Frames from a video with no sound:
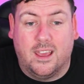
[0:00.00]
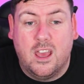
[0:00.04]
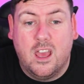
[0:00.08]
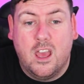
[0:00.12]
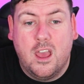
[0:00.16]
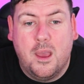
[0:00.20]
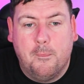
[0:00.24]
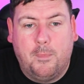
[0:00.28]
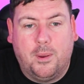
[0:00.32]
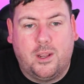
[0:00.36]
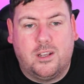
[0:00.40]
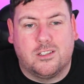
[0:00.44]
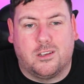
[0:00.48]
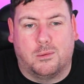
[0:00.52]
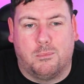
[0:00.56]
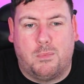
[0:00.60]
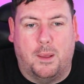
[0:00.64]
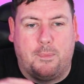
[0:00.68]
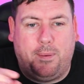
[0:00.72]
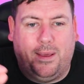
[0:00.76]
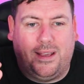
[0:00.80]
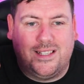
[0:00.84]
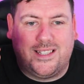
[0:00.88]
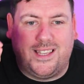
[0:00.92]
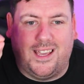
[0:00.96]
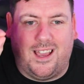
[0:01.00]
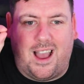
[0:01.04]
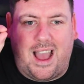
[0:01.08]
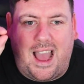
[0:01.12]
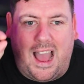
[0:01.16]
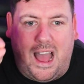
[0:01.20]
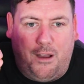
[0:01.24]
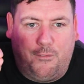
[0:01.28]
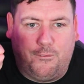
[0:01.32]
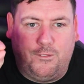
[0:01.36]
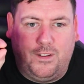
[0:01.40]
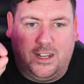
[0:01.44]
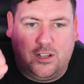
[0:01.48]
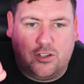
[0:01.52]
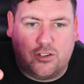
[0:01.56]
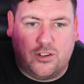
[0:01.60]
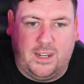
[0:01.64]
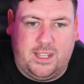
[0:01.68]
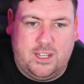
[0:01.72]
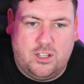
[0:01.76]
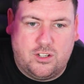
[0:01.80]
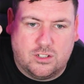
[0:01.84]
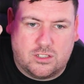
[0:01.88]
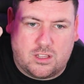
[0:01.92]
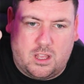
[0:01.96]
Because on my PC, I have literally
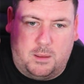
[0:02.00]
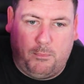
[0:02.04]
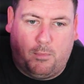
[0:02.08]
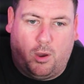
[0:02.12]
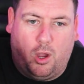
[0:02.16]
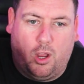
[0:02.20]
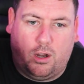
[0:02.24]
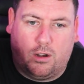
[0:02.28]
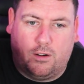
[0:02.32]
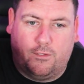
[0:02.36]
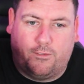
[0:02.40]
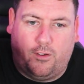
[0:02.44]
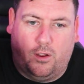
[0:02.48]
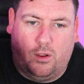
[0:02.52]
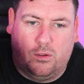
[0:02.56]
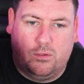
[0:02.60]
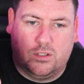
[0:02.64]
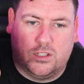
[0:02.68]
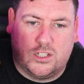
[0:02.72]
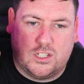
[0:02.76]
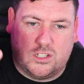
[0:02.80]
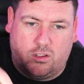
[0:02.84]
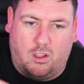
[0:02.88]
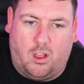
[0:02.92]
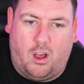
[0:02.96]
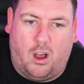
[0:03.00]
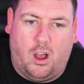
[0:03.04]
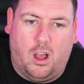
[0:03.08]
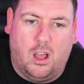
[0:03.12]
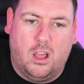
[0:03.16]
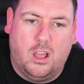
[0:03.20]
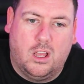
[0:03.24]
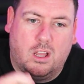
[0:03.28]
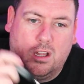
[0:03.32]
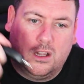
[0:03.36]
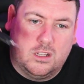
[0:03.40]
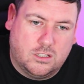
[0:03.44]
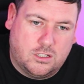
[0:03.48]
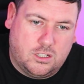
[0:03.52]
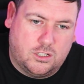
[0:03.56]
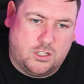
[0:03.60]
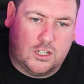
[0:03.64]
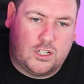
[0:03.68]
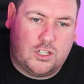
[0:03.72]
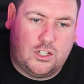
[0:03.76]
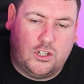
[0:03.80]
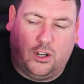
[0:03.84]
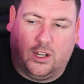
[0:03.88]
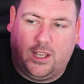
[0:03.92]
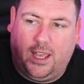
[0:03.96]
just a microphone slot to just
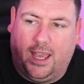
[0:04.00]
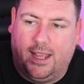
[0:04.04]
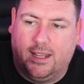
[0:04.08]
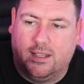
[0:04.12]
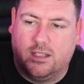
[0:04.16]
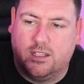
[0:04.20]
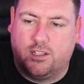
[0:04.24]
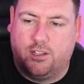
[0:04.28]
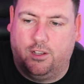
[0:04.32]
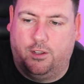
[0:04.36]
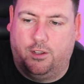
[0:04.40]
chuck it into.